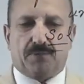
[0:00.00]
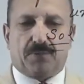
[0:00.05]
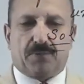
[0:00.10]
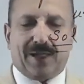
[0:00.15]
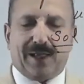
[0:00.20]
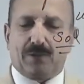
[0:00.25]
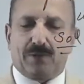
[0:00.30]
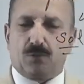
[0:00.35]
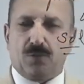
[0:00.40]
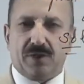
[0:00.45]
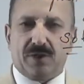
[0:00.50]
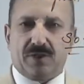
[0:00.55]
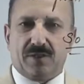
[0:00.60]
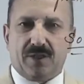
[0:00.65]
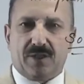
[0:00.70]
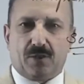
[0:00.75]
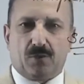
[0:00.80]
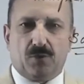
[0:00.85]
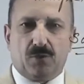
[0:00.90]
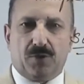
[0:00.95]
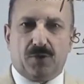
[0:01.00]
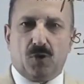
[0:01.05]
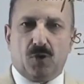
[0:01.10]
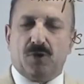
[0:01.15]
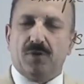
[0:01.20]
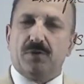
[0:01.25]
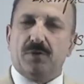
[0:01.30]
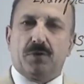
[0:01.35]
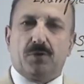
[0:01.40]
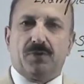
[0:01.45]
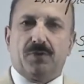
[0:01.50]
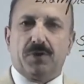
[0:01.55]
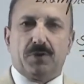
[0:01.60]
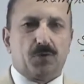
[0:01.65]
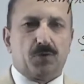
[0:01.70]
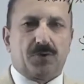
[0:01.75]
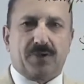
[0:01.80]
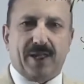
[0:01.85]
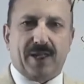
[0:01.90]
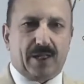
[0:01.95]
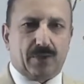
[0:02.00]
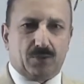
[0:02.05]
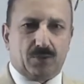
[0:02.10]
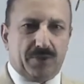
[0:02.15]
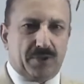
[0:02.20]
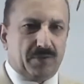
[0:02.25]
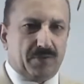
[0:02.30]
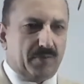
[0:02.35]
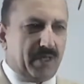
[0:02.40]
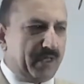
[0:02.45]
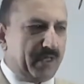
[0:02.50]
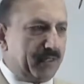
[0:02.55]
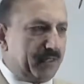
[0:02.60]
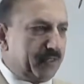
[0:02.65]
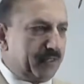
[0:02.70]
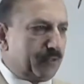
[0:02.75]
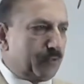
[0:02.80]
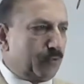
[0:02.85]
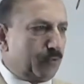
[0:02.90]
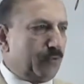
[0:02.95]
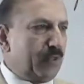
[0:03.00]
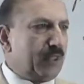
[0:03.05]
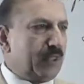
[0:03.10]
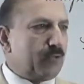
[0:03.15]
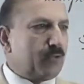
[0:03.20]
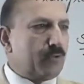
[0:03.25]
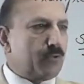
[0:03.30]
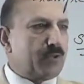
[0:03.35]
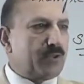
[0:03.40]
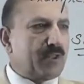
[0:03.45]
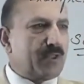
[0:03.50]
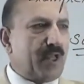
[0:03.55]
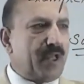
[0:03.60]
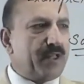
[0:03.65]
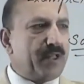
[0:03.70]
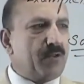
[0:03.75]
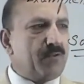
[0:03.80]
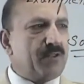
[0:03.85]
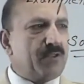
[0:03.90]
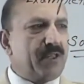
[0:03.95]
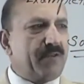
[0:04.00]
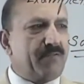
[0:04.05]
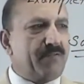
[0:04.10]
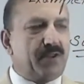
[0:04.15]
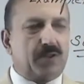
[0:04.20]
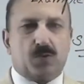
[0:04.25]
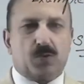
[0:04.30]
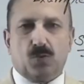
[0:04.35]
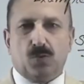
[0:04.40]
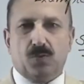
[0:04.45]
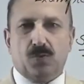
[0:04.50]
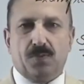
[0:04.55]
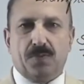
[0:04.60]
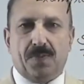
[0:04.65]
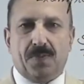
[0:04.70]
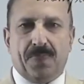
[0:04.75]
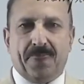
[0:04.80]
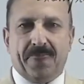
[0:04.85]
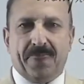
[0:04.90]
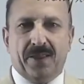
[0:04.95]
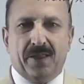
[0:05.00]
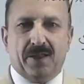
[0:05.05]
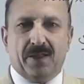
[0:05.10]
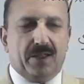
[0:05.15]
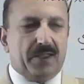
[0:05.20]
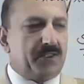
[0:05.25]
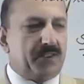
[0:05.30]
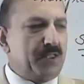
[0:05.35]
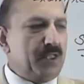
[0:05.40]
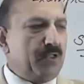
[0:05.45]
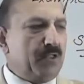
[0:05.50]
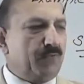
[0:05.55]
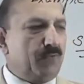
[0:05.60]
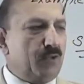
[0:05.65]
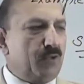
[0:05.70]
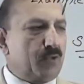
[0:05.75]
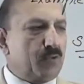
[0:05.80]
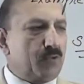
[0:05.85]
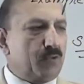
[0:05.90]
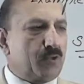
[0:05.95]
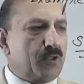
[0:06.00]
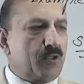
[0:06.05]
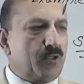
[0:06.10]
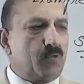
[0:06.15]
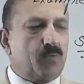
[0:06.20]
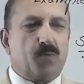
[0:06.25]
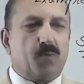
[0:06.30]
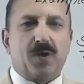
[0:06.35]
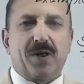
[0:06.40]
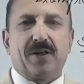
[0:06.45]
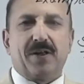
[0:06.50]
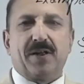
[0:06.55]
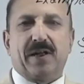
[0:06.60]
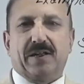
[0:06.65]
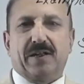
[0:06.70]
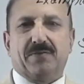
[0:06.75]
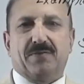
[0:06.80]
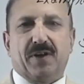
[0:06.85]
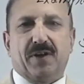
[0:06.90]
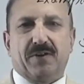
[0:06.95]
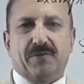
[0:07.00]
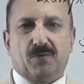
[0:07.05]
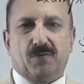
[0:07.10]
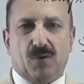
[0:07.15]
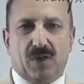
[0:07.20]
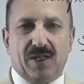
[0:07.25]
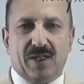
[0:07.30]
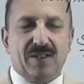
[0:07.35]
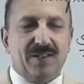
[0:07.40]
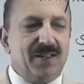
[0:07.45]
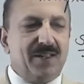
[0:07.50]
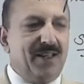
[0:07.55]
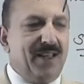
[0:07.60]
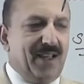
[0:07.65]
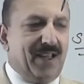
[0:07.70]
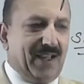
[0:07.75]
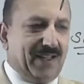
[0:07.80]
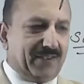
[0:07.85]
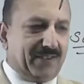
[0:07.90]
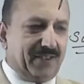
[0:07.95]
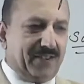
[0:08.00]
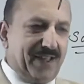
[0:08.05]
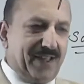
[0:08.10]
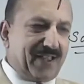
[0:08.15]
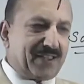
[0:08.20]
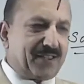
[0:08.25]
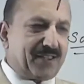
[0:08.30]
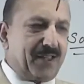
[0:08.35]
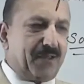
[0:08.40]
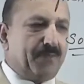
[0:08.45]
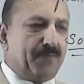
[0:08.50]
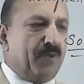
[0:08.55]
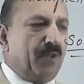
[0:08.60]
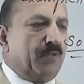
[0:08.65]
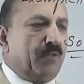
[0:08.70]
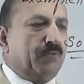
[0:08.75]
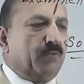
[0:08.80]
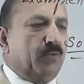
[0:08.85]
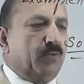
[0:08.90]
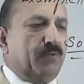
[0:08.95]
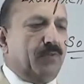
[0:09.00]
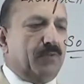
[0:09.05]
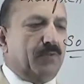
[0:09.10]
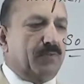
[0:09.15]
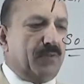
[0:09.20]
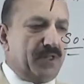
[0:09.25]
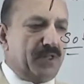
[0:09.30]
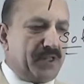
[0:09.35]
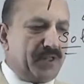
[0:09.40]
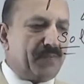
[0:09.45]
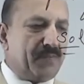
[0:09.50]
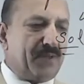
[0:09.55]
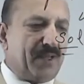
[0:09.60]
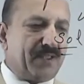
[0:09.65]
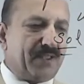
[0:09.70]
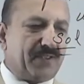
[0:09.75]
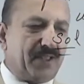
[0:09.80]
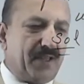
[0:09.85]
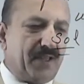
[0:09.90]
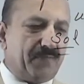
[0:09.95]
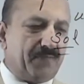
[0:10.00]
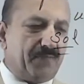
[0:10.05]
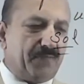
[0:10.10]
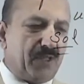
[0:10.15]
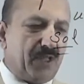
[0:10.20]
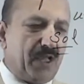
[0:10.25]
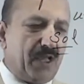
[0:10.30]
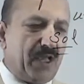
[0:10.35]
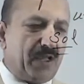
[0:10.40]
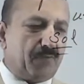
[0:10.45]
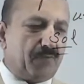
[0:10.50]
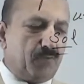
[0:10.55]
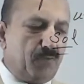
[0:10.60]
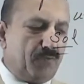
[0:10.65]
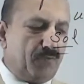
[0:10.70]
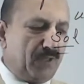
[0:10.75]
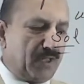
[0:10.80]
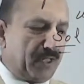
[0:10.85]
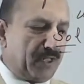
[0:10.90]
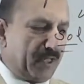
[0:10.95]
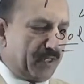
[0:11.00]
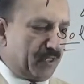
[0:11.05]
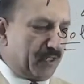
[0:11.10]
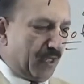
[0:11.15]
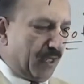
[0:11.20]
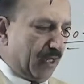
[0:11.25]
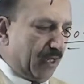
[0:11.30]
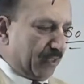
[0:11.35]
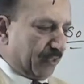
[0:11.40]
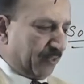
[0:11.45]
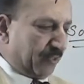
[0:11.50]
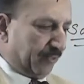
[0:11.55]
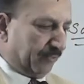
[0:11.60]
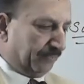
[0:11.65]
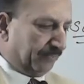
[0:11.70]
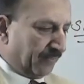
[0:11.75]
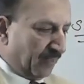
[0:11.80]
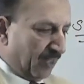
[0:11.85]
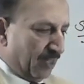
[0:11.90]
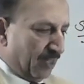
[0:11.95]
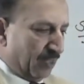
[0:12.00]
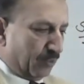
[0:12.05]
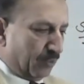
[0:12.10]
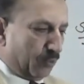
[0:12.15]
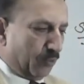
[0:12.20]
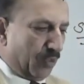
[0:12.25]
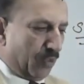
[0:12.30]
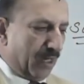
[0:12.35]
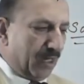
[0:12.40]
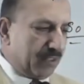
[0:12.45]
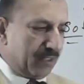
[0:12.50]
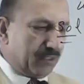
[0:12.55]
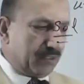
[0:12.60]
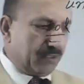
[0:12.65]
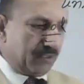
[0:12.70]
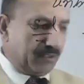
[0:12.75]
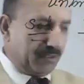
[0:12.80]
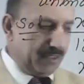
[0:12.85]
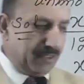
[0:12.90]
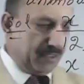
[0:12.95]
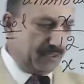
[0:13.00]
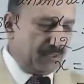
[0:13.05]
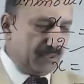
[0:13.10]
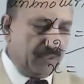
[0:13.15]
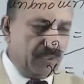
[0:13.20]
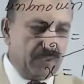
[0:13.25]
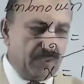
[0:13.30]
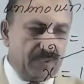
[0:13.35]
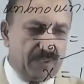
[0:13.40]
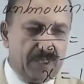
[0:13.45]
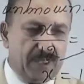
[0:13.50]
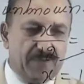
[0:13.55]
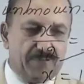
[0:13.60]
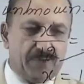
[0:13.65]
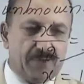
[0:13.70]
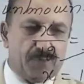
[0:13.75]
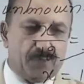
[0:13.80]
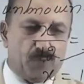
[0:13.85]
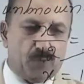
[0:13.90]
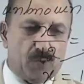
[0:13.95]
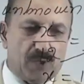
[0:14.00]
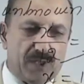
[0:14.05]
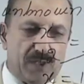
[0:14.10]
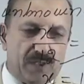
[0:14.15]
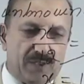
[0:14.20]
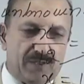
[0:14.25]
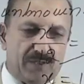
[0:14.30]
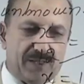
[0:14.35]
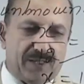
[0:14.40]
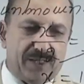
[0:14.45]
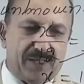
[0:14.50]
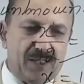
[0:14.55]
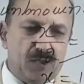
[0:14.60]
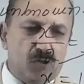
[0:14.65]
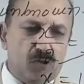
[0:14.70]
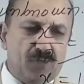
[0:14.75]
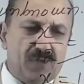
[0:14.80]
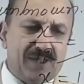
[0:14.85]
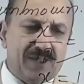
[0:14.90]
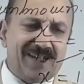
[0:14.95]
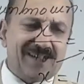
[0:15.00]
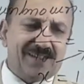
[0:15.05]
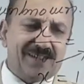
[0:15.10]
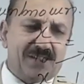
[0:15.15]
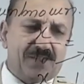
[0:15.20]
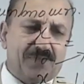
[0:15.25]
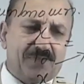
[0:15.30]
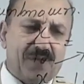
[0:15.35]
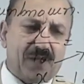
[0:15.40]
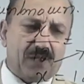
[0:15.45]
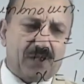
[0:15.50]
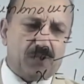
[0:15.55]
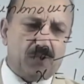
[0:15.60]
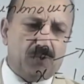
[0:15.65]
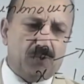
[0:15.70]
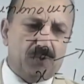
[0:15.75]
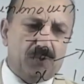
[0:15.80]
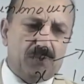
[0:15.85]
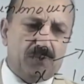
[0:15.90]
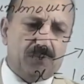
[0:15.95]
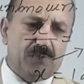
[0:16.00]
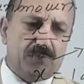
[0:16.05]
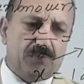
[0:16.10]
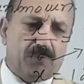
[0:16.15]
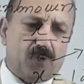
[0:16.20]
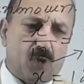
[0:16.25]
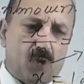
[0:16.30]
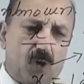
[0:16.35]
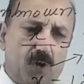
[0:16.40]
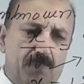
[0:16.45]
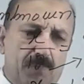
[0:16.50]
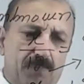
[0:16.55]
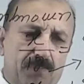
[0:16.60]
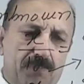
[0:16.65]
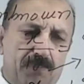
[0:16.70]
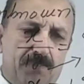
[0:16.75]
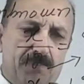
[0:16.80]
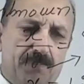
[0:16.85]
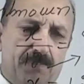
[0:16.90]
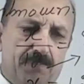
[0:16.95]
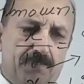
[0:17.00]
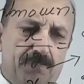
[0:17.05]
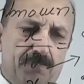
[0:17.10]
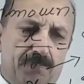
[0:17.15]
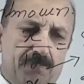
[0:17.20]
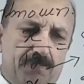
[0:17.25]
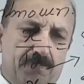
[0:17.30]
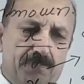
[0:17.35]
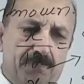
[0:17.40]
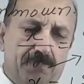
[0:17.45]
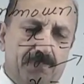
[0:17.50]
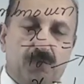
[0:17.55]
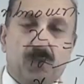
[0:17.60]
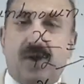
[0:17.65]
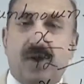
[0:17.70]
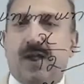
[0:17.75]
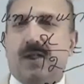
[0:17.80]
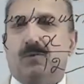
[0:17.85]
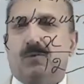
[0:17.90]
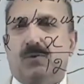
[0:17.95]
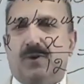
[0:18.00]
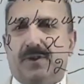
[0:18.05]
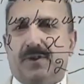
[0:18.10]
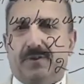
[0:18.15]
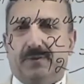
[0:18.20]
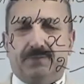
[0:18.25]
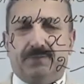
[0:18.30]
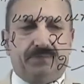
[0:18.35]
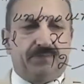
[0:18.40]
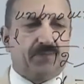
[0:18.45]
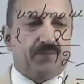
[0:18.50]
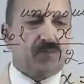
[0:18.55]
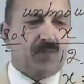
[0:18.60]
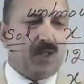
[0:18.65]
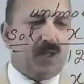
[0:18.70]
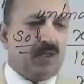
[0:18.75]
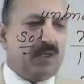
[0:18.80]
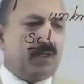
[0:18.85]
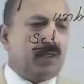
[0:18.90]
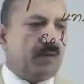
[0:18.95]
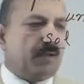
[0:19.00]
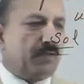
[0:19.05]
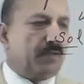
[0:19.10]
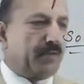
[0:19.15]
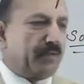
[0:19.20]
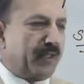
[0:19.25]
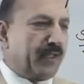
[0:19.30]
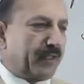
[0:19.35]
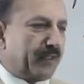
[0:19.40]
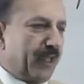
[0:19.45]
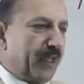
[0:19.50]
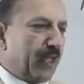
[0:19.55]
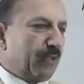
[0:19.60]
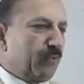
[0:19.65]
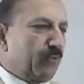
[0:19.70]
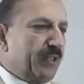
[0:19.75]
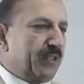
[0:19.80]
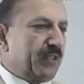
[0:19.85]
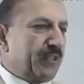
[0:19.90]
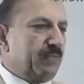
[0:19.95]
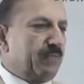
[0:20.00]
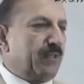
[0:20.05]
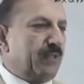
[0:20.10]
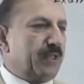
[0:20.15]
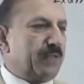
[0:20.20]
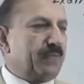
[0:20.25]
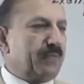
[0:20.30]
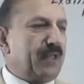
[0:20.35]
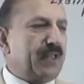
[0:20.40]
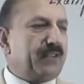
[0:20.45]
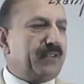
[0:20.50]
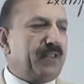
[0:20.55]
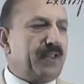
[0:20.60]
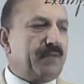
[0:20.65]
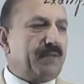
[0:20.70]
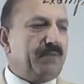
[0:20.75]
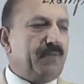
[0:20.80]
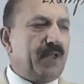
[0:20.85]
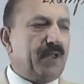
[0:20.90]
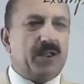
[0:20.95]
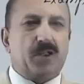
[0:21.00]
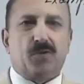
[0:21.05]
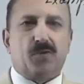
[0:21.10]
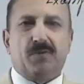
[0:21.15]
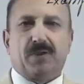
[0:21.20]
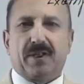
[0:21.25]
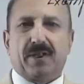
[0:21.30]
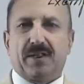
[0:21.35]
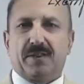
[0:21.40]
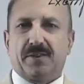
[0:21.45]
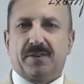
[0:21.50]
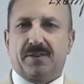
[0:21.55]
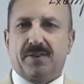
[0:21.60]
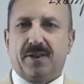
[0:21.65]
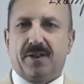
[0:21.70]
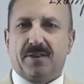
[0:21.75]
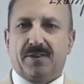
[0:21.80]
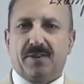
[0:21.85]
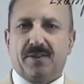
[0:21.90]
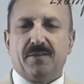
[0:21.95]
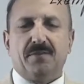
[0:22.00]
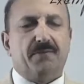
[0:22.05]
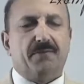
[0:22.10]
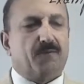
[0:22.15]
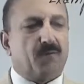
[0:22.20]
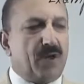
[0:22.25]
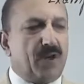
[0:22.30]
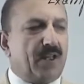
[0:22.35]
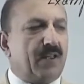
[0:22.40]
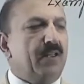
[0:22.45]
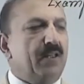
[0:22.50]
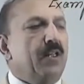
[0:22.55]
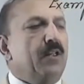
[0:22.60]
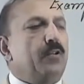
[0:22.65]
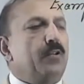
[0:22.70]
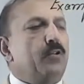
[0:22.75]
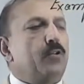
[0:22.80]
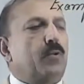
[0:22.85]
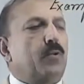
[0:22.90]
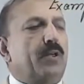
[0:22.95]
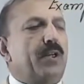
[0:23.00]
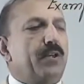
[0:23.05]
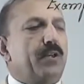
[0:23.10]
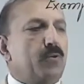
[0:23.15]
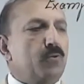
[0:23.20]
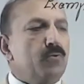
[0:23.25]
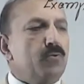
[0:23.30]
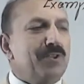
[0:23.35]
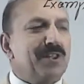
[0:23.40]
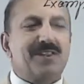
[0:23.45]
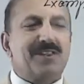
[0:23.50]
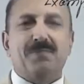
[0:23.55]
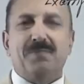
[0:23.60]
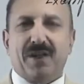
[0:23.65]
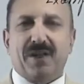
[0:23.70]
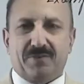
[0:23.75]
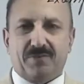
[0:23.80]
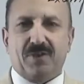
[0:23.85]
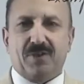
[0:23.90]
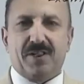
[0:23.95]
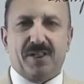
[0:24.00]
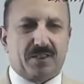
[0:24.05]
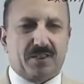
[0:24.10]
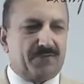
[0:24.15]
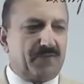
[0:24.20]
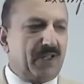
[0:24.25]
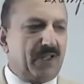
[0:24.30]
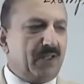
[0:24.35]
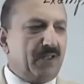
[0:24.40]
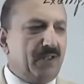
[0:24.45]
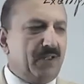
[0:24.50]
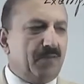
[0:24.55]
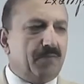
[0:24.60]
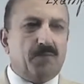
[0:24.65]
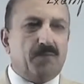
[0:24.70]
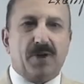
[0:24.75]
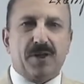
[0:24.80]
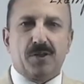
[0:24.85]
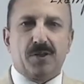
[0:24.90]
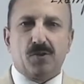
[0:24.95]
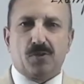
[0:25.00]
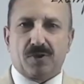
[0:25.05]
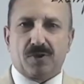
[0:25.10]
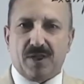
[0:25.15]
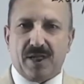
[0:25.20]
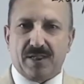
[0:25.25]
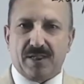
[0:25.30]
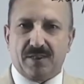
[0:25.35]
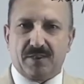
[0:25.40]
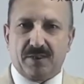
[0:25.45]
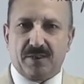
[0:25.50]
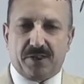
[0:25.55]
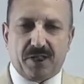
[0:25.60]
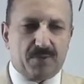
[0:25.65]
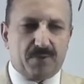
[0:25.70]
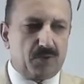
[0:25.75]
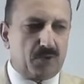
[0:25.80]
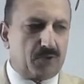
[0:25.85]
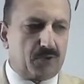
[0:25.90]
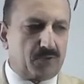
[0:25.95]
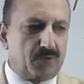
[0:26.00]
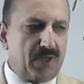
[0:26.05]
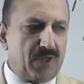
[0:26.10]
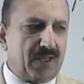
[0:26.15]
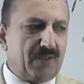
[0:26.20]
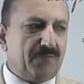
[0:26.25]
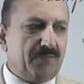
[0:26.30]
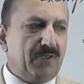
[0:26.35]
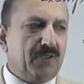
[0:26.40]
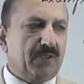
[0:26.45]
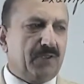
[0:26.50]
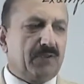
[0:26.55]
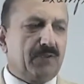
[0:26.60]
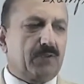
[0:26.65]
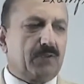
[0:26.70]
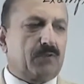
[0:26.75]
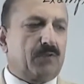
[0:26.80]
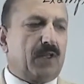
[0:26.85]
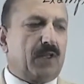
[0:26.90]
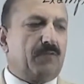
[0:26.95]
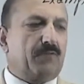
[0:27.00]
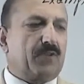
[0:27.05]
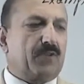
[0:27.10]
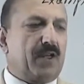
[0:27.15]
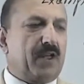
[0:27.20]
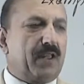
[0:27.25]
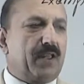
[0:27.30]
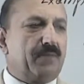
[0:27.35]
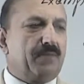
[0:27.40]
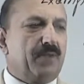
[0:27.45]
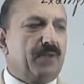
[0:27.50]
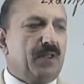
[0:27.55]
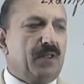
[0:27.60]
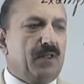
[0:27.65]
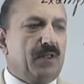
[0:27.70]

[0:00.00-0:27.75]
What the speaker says: calculations are going on, you will use calculator, my dear students. So sine of 72 is equal to 0.951, and the next step we will multiply them and we will get answer. Your answer is 11 point. Again, you will get this value from calculator. Get calculator, multiply them, and you will get this answer. Well, you can do this manually as well by utilizing the table of 12. 12 times